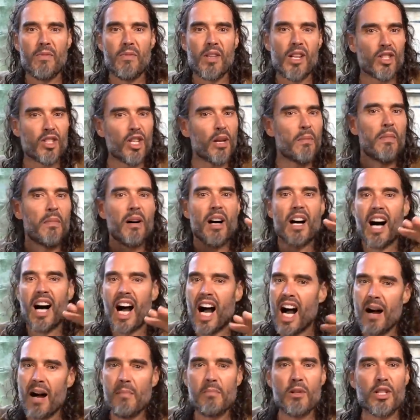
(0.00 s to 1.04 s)
some
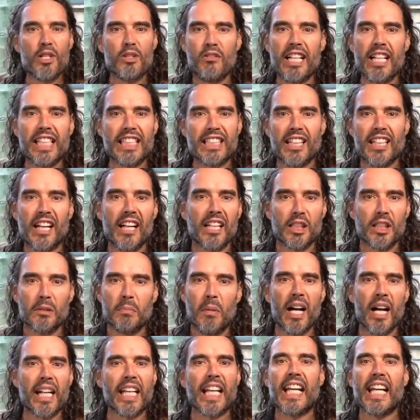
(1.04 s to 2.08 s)
harmless research
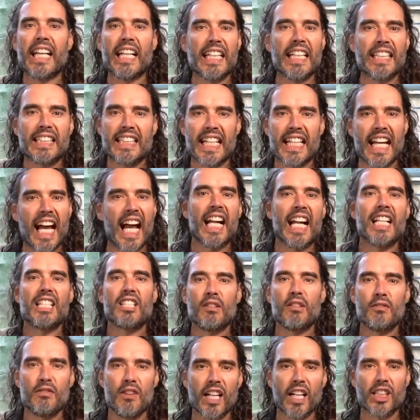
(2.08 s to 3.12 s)
might get into the hands
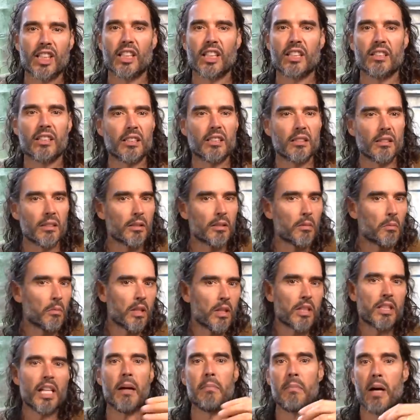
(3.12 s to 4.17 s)
of Russians. What
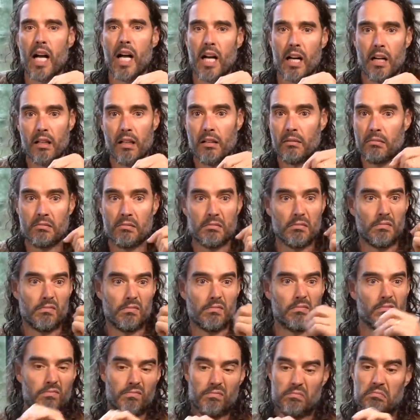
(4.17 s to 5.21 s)
does that matter?
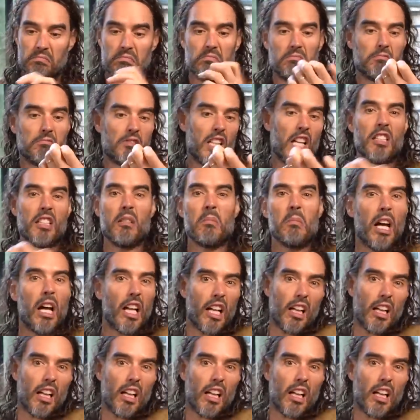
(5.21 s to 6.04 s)
Doesn't matter.